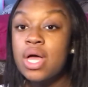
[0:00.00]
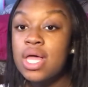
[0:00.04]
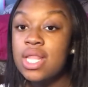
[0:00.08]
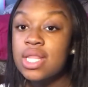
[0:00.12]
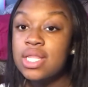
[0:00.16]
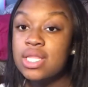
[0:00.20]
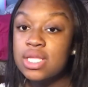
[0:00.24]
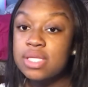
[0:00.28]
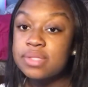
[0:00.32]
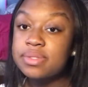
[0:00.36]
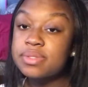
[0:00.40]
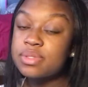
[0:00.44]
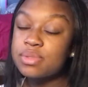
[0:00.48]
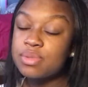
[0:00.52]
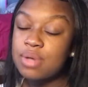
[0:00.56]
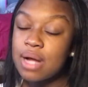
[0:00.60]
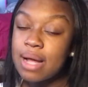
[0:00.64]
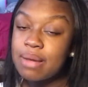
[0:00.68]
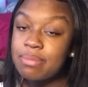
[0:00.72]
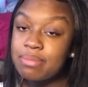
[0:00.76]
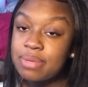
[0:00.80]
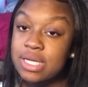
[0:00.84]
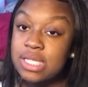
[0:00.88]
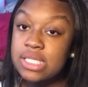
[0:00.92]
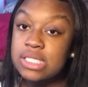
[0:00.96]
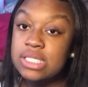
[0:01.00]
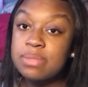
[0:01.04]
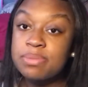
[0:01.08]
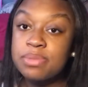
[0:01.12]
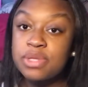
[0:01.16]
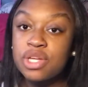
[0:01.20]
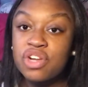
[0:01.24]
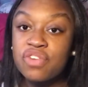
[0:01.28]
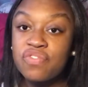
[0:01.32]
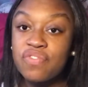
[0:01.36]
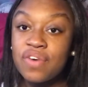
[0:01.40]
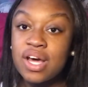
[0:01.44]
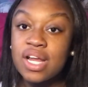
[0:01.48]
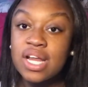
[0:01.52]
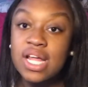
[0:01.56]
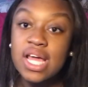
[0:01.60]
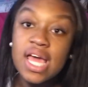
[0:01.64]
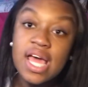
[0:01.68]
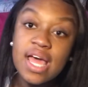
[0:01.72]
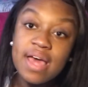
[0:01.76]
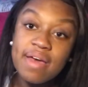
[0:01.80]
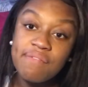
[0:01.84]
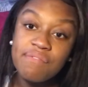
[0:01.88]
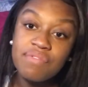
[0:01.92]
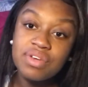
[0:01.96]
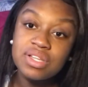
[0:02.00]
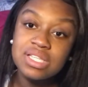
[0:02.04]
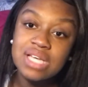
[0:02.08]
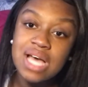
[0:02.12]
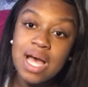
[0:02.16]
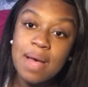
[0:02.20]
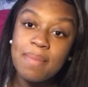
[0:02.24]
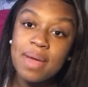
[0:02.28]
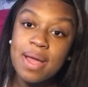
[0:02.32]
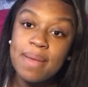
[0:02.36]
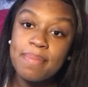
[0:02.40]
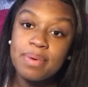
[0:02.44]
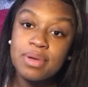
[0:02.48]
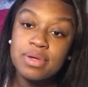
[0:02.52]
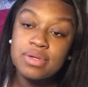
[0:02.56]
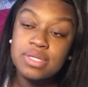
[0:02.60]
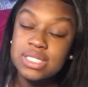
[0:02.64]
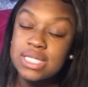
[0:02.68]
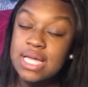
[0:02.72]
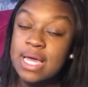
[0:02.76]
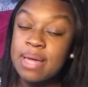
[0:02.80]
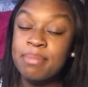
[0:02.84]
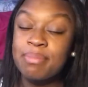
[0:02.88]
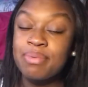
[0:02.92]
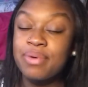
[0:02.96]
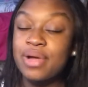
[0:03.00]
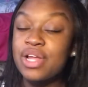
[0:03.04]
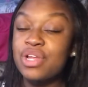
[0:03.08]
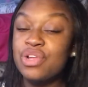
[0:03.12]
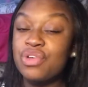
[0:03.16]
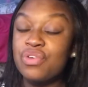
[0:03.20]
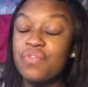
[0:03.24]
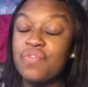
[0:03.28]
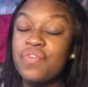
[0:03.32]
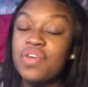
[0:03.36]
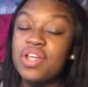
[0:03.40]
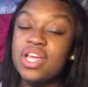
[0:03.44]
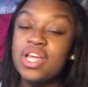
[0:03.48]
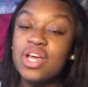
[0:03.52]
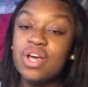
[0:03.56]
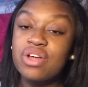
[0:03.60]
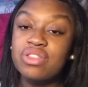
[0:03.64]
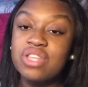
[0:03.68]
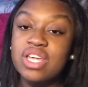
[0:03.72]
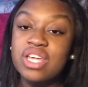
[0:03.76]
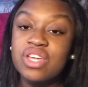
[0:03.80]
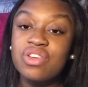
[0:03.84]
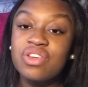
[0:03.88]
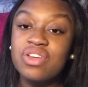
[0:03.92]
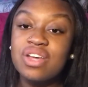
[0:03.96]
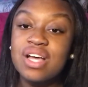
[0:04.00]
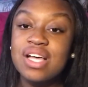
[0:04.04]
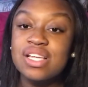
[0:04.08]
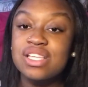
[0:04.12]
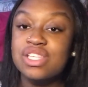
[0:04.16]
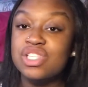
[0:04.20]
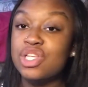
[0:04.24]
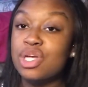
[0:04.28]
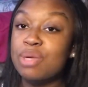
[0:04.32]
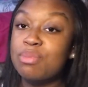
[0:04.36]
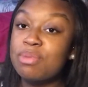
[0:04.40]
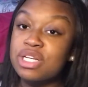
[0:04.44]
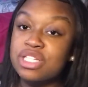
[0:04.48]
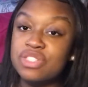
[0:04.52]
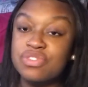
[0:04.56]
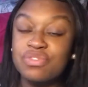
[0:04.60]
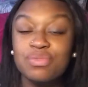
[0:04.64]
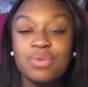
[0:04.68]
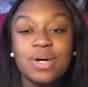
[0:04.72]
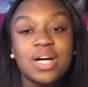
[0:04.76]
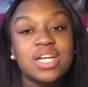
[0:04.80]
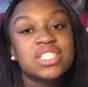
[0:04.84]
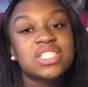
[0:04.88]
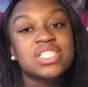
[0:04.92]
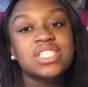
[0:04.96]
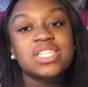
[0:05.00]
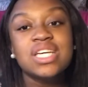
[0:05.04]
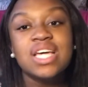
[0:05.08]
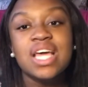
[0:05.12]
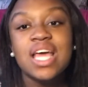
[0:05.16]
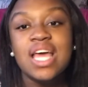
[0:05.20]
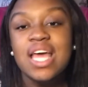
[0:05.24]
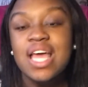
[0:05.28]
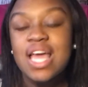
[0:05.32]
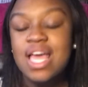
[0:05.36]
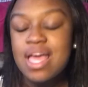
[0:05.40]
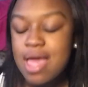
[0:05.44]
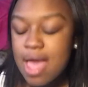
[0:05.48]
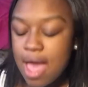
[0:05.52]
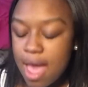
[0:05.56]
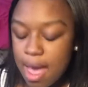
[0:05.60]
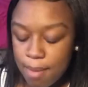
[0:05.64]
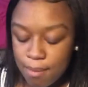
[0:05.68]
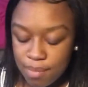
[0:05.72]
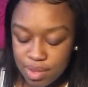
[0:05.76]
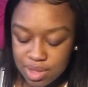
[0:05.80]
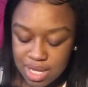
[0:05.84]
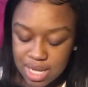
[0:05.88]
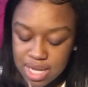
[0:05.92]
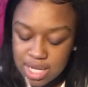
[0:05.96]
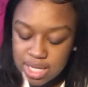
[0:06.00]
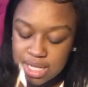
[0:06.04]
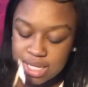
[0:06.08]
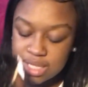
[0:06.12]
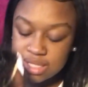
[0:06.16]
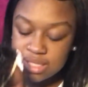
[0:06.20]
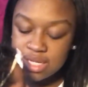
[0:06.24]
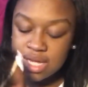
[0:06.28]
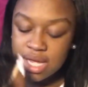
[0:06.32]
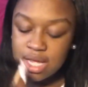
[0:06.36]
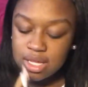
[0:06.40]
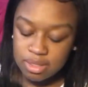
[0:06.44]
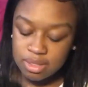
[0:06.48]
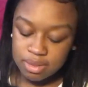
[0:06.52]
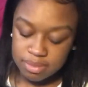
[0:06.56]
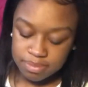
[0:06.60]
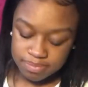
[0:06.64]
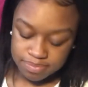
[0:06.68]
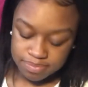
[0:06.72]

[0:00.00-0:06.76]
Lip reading: the subscribe button to be notified every time I post a brand new video. Thank you guys so much for watching. And Melena, tell them.